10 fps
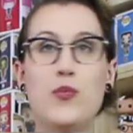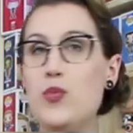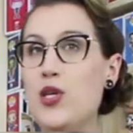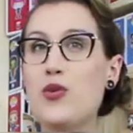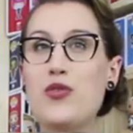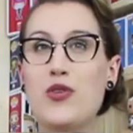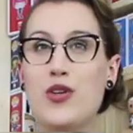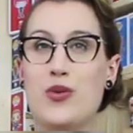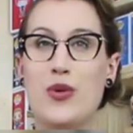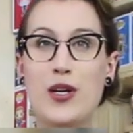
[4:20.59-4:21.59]

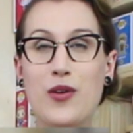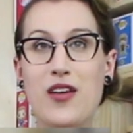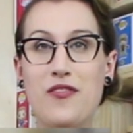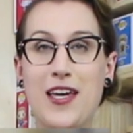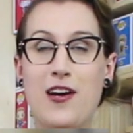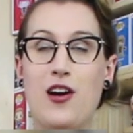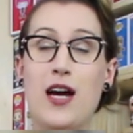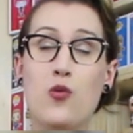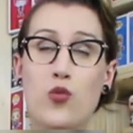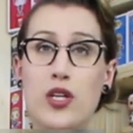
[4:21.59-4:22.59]
beautiful. What a great figure.
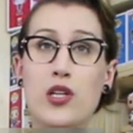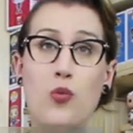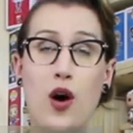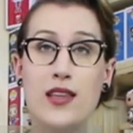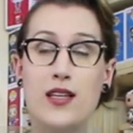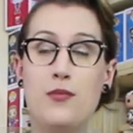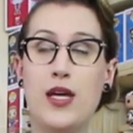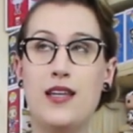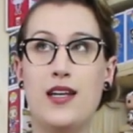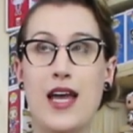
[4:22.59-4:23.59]
I really want them
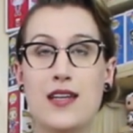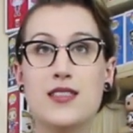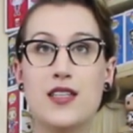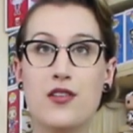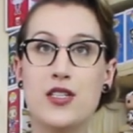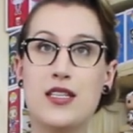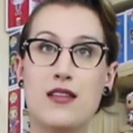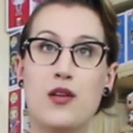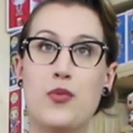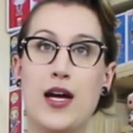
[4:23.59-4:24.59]
in the next series
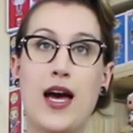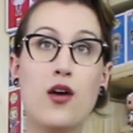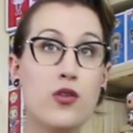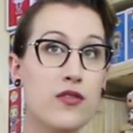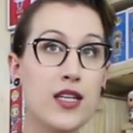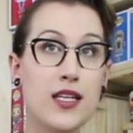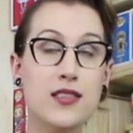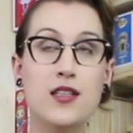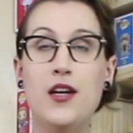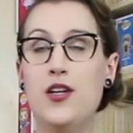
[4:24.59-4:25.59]
that they bring out of
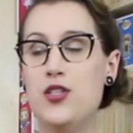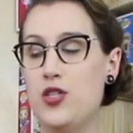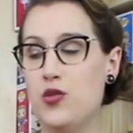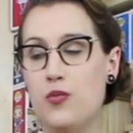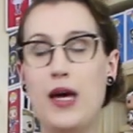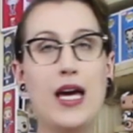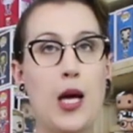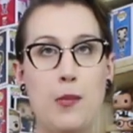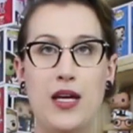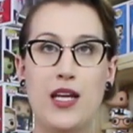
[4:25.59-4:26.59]
these to make
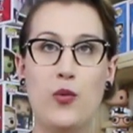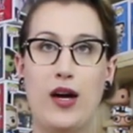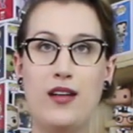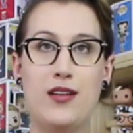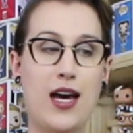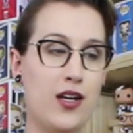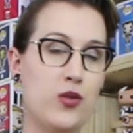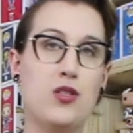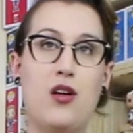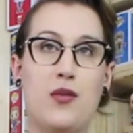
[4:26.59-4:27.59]
a mini one that
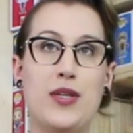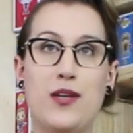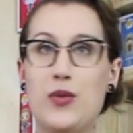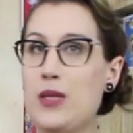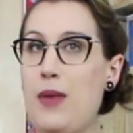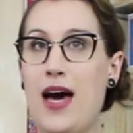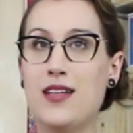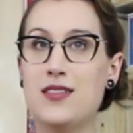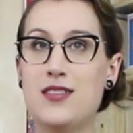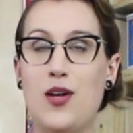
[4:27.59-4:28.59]
goes along with it with the
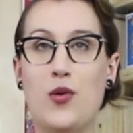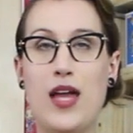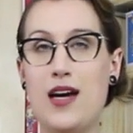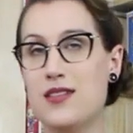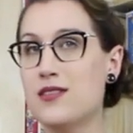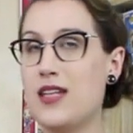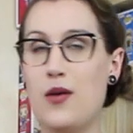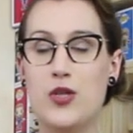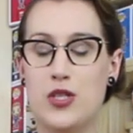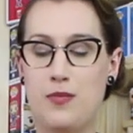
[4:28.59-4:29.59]
pets. So
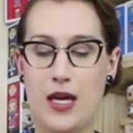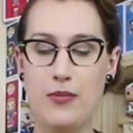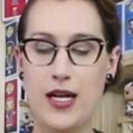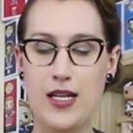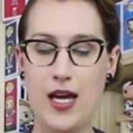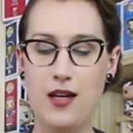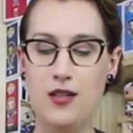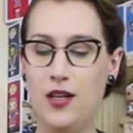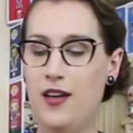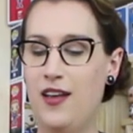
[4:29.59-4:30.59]
that would just make my day.